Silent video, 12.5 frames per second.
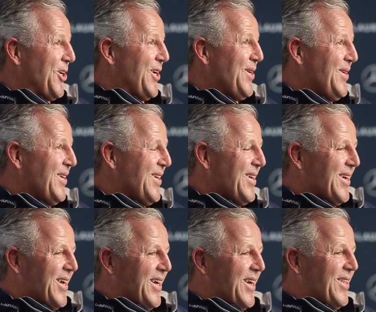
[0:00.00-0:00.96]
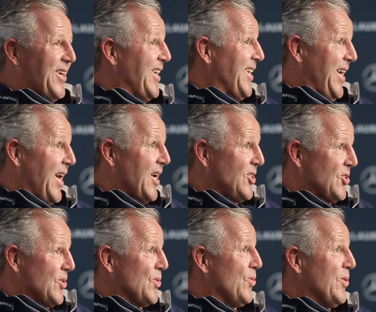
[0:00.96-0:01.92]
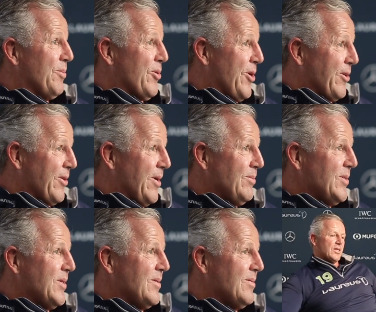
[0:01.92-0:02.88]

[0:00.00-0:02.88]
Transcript: year, that engages all the programs.